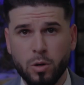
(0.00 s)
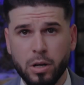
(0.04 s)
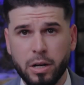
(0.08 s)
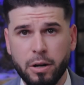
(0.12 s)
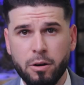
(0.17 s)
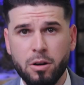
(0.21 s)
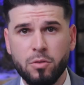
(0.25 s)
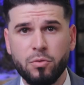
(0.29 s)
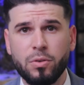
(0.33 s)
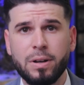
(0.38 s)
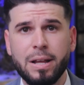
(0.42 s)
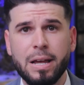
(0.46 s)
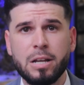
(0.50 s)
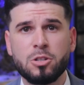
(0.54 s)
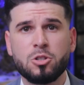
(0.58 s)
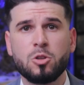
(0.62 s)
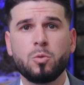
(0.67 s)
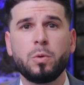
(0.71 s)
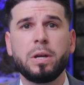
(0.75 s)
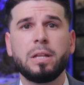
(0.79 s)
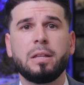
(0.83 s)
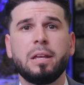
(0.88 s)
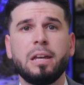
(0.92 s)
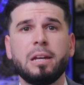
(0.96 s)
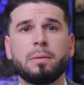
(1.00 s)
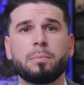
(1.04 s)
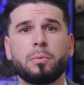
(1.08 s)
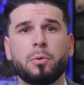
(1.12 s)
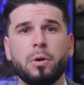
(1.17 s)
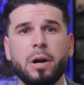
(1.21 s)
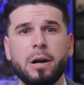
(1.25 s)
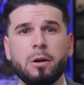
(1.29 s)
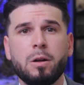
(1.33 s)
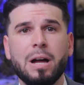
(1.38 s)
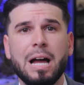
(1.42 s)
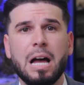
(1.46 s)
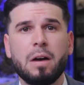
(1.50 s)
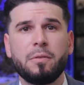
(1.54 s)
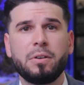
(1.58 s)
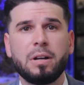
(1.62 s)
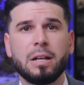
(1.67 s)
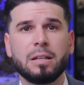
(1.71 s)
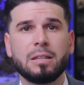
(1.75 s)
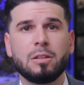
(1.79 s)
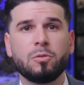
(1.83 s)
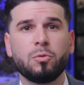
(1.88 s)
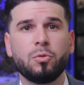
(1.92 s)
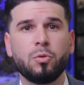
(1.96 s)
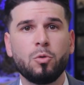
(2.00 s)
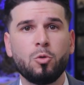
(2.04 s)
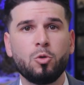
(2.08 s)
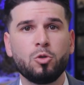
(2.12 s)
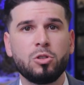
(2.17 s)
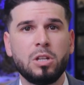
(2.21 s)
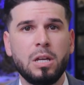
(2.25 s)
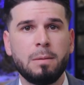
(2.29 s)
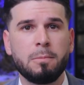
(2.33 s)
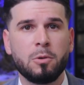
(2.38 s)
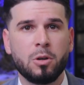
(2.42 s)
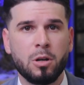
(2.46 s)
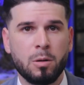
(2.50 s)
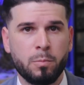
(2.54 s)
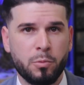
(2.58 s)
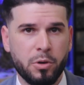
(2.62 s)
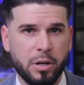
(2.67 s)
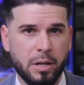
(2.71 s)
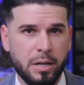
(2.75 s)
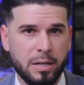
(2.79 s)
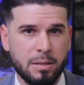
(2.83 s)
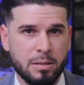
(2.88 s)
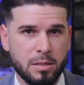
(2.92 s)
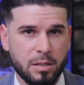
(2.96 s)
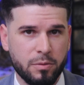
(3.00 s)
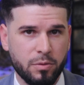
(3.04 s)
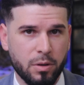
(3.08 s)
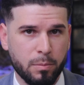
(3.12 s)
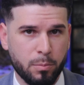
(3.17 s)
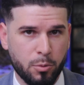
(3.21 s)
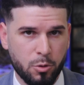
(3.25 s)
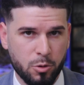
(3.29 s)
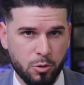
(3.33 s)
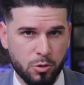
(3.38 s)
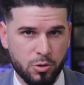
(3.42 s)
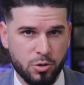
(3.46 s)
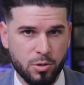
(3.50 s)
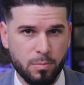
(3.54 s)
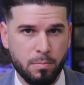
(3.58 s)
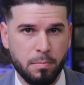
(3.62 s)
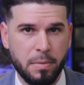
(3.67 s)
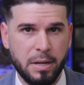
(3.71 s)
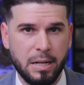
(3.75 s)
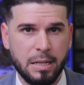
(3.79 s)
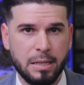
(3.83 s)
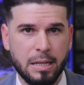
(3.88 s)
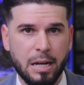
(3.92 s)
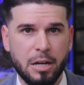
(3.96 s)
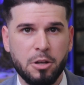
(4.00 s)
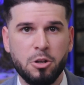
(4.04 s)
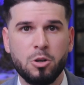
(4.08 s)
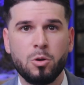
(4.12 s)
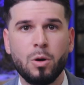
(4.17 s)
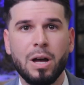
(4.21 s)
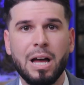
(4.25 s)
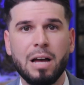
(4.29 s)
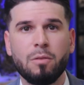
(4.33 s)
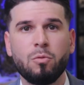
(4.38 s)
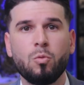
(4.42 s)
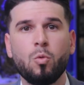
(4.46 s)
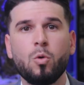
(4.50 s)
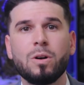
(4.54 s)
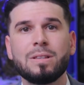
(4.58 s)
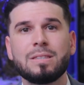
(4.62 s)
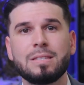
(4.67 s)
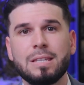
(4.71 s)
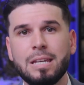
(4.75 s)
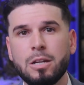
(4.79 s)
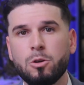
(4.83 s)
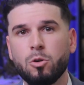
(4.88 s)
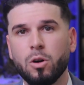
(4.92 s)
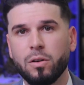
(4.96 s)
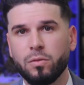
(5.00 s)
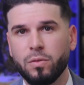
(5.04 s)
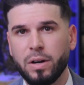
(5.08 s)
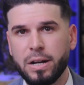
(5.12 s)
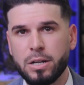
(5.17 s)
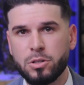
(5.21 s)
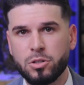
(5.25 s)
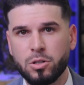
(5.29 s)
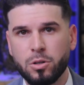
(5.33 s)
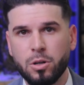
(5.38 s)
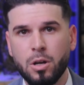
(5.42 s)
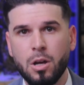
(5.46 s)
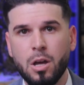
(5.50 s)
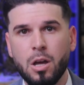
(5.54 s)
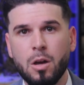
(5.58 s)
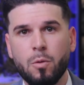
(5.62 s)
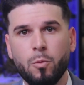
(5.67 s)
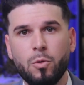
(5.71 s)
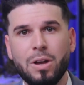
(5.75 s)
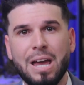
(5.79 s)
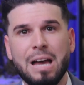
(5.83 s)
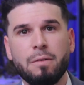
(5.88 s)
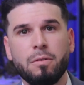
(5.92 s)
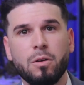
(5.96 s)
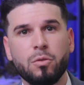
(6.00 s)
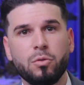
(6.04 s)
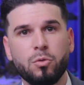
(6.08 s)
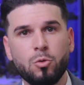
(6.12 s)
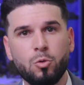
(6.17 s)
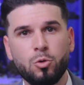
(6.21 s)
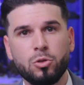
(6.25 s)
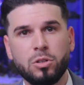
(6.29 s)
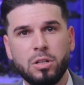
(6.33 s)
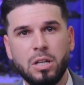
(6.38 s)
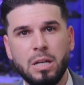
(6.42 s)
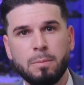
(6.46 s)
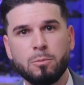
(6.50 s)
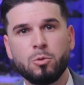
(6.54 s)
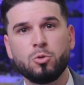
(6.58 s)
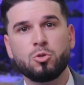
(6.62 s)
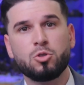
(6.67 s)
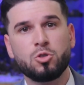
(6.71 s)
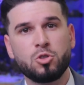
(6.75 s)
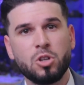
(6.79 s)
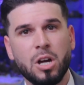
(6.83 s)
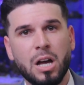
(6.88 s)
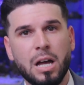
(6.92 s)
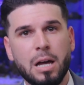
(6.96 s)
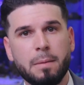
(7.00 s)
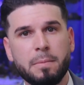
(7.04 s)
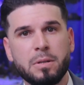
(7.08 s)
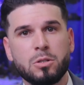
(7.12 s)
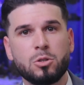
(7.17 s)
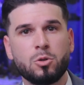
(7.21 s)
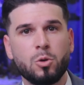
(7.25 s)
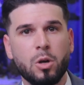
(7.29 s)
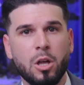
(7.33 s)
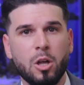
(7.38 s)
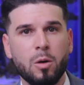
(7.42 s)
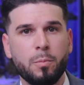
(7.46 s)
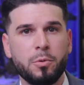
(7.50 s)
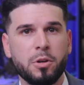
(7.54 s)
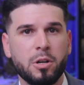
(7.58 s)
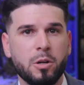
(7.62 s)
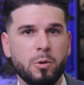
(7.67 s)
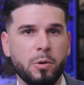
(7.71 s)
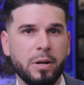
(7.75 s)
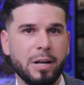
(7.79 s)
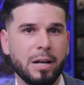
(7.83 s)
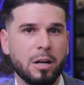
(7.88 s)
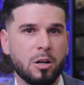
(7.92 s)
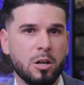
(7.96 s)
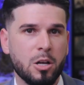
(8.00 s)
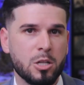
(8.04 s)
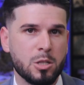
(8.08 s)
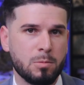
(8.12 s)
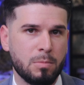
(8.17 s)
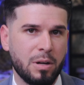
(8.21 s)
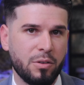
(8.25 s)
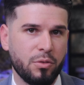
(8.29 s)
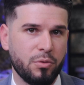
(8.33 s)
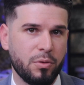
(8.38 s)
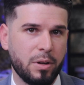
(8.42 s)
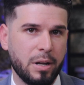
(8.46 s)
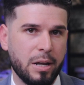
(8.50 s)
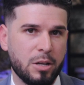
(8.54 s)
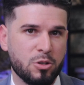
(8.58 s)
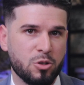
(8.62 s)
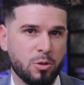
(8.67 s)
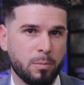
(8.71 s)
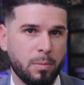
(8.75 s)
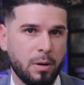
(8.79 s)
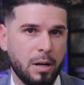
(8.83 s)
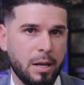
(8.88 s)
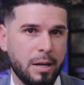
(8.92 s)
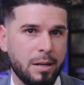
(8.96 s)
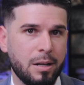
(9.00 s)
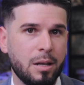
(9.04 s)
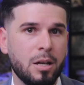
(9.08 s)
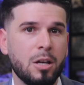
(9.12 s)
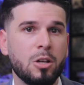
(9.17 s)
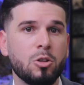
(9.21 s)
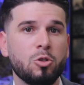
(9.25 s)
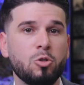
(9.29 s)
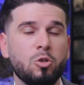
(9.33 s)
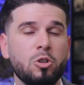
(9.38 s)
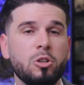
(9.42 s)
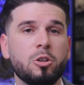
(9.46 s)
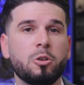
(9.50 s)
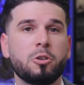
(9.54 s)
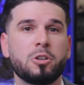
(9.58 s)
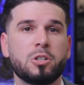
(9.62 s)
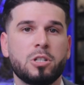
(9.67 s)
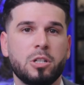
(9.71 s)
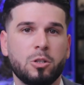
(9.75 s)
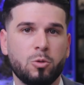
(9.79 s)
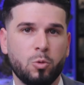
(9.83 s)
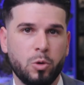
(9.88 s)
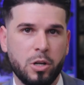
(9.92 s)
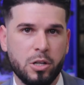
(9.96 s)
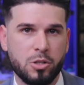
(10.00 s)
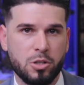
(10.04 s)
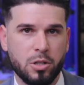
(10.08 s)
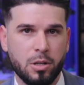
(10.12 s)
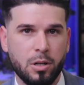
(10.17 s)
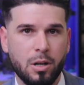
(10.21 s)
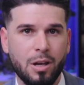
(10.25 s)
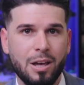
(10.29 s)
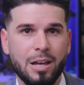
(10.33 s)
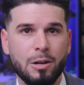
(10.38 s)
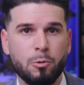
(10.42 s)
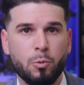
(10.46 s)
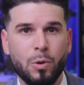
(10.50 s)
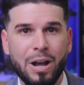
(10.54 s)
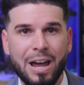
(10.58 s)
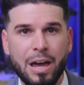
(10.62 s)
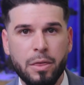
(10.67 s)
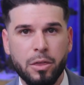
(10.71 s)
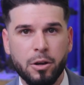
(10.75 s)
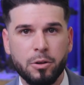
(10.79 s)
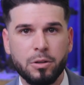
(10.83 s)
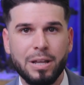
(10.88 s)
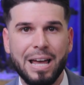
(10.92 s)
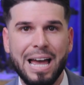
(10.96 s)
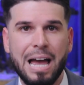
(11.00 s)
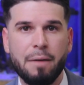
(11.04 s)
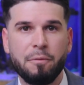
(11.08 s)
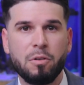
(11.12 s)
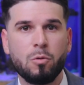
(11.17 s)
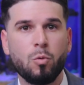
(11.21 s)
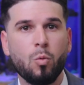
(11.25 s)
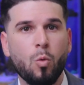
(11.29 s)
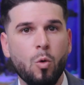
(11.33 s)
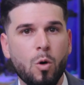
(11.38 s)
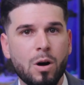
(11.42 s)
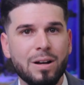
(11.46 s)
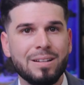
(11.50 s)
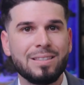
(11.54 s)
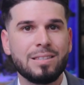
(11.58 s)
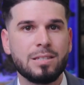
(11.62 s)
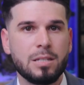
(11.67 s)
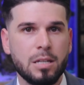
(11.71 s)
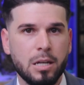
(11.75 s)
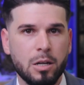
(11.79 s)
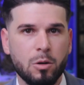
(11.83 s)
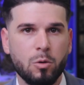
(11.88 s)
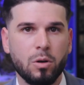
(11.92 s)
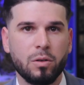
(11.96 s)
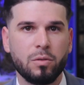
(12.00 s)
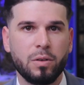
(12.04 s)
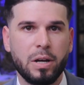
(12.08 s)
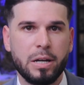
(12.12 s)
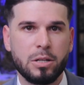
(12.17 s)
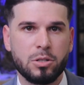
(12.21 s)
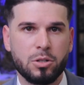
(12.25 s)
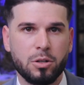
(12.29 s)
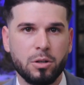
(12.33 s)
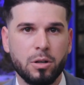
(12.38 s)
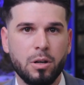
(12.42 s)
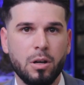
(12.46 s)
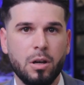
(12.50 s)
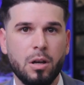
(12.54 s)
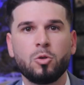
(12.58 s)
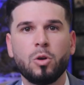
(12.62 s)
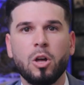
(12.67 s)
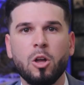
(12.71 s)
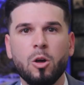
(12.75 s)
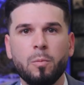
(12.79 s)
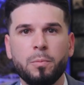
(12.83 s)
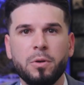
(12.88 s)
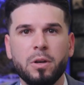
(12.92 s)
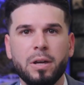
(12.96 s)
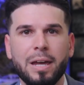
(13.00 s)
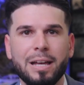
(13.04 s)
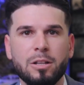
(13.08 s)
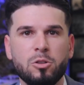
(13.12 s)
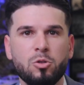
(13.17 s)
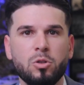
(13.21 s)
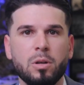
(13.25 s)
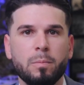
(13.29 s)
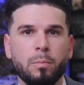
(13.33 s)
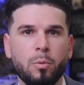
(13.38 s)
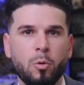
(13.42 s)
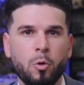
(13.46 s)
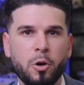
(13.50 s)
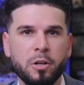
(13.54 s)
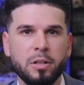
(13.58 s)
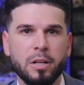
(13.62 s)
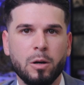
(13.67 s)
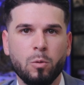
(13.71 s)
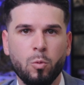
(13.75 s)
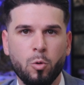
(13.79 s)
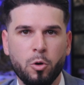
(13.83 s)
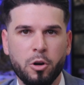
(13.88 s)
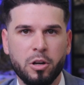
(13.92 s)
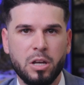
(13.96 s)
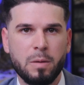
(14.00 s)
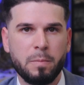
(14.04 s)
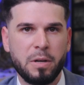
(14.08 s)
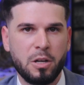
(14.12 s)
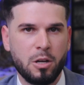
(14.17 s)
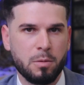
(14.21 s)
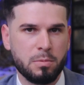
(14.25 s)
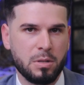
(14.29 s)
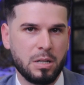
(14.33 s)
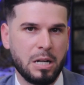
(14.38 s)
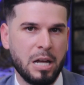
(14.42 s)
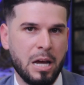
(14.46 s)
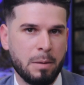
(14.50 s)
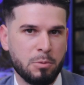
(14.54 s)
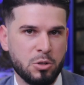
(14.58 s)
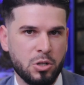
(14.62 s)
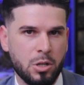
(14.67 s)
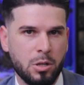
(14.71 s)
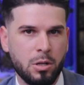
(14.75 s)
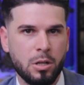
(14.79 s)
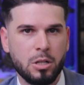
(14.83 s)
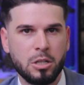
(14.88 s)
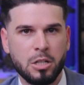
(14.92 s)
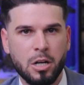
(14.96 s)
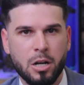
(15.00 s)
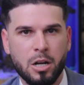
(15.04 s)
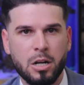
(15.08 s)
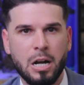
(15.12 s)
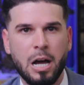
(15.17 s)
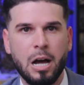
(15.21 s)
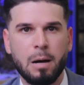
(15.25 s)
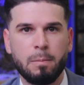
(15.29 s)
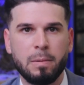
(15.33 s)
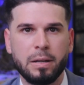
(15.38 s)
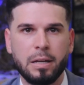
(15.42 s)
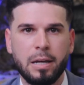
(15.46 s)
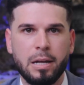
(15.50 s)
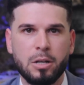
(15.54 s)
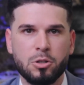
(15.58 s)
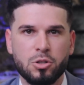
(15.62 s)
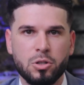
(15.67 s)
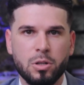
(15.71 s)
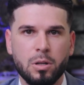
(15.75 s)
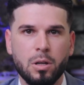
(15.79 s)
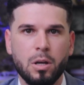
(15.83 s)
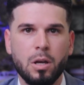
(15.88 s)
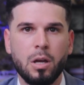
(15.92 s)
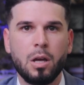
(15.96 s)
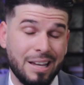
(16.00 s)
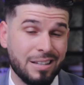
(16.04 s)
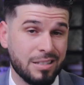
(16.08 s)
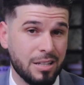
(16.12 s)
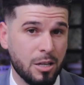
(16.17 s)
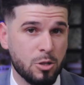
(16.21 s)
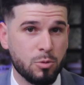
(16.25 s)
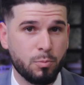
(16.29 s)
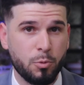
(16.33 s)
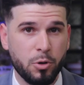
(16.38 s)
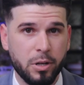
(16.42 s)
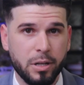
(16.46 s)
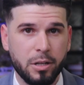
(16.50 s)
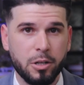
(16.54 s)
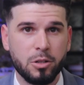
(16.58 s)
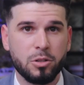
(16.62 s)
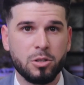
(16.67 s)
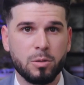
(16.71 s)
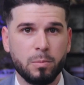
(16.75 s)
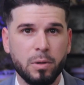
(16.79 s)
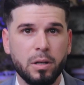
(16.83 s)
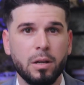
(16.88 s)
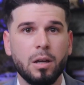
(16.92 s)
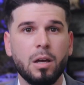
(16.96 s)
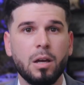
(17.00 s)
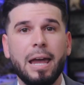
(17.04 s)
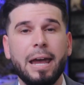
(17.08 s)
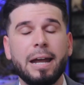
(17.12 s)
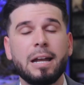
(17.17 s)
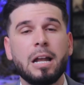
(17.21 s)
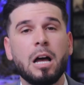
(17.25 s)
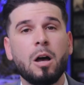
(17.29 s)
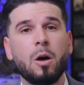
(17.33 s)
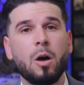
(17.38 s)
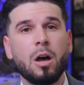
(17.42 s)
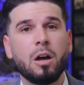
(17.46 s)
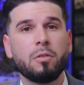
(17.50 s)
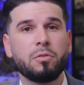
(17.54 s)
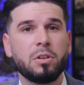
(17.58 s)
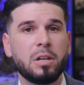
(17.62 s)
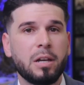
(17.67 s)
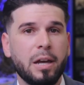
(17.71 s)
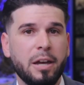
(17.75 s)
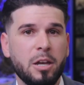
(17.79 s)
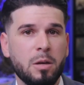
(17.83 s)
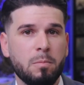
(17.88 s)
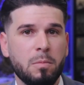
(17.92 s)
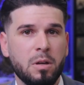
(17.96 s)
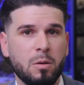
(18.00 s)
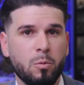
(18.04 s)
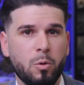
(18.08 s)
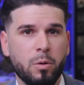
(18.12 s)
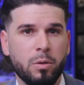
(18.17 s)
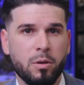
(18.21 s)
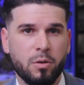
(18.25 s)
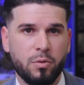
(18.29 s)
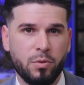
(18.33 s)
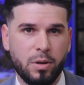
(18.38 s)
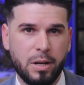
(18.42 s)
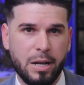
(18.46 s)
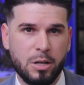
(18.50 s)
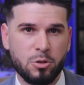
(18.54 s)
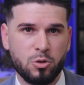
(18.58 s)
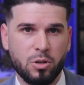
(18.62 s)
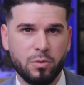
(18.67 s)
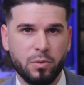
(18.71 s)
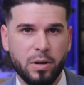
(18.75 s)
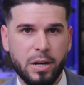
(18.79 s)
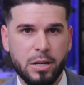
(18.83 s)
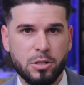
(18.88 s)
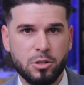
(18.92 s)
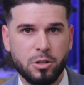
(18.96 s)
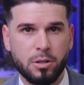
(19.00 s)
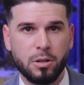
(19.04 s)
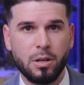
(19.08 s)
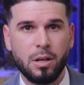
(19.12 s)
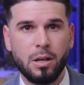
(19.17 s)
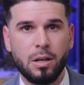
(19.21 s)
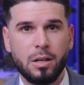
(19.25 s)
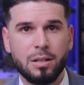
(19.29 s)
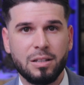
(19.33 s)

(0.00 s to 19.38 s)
So at Guerra Financial, we take pride in having a full team comprehensive approach, meaning that you don't have one single advisor. We have a full team whose job is to help you create a customized financial plan to your situation, rather than having one single advisor to help you get to the point that working becomes an option, not an obligation. That sounds pretty good to me. And how often can you meet with your financial advisor?